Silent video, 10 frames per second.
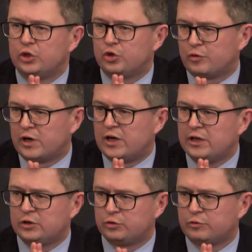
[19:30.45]

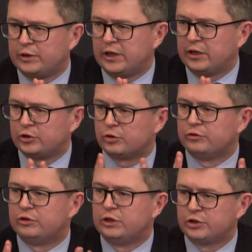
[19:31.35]
trying to create
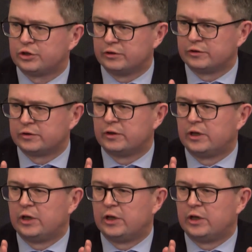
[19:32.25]
conditions